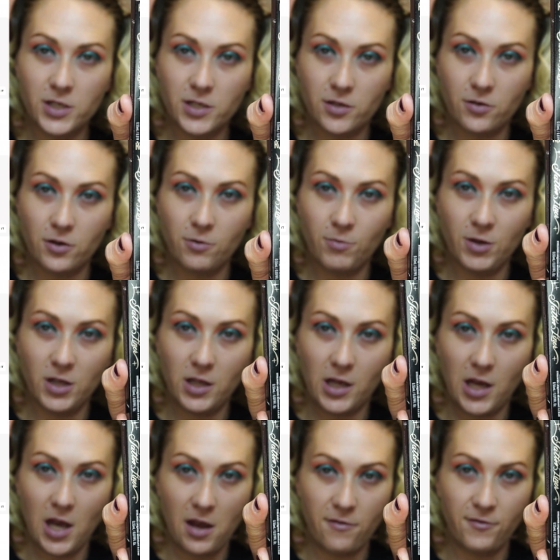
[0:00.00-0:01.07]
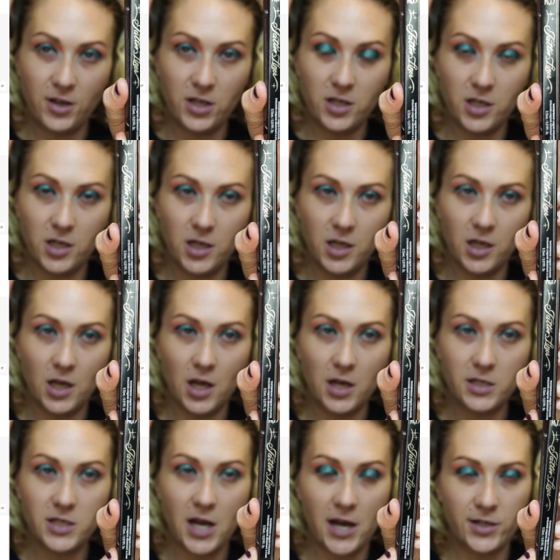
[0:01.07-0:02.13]
is going to be the KVD
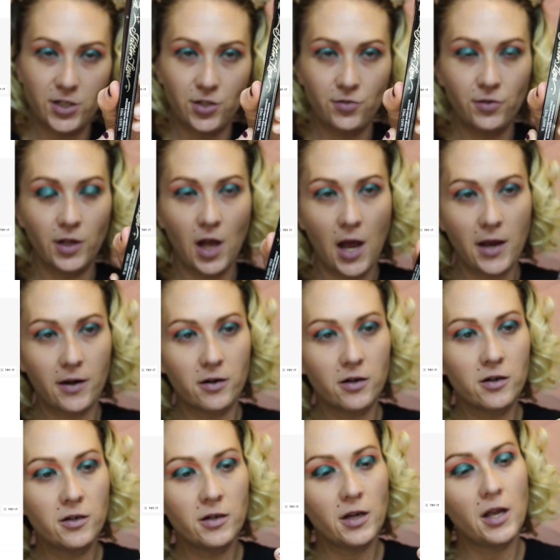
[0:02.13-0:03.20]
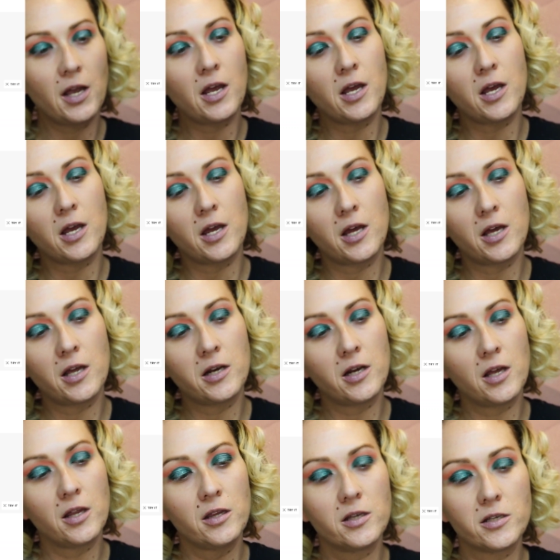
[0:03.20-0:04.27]
Tattoo Liner, and
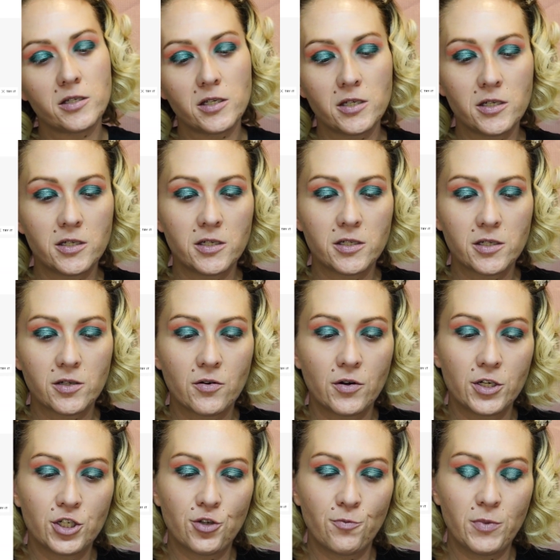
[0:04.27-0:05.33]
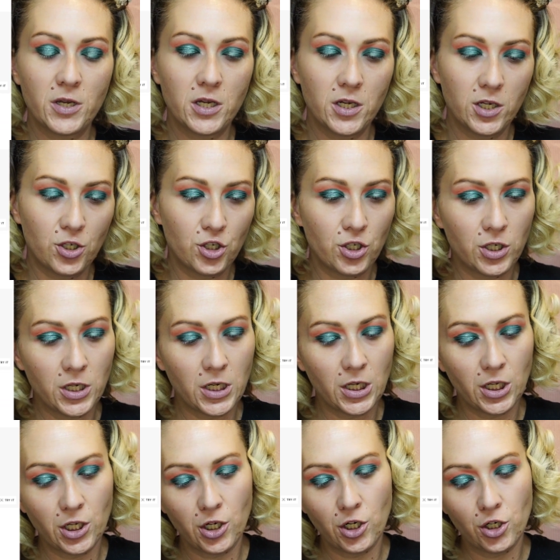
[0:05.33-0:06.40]
this is going to be
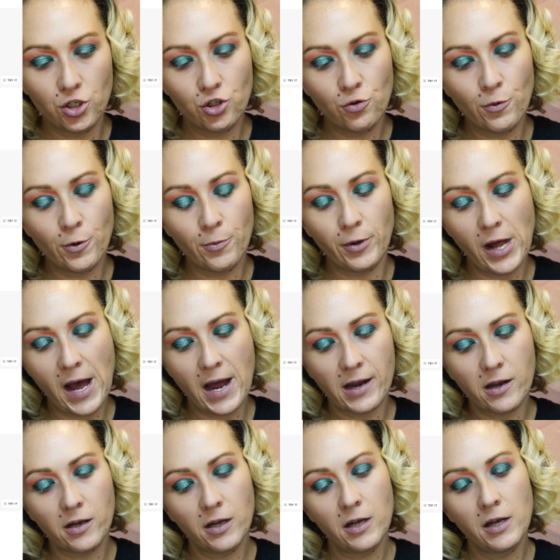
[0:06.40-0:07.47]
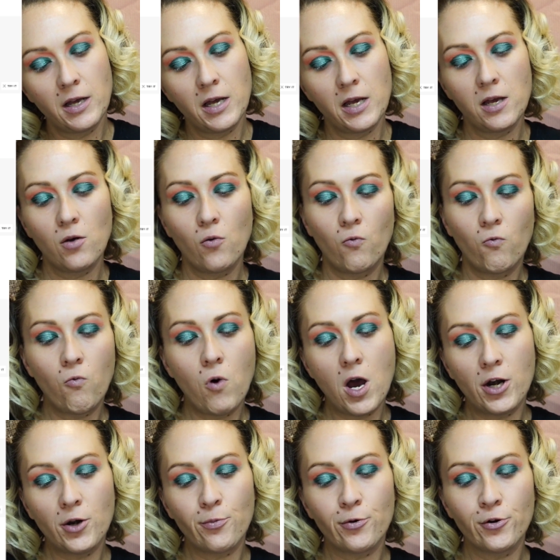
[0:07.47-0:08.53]
in Trooper Black
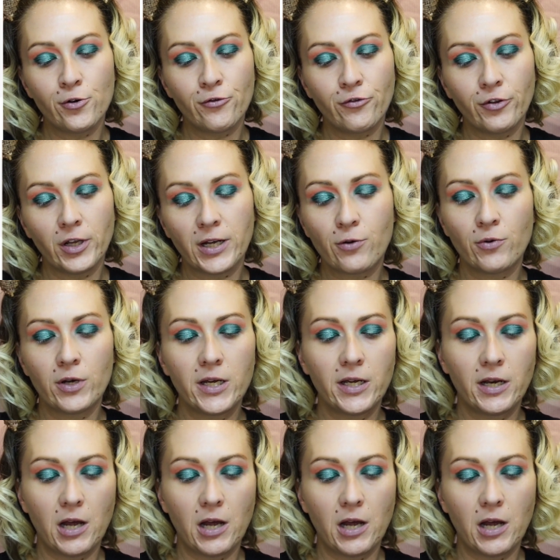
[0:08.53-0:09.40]
Waterproof Liquid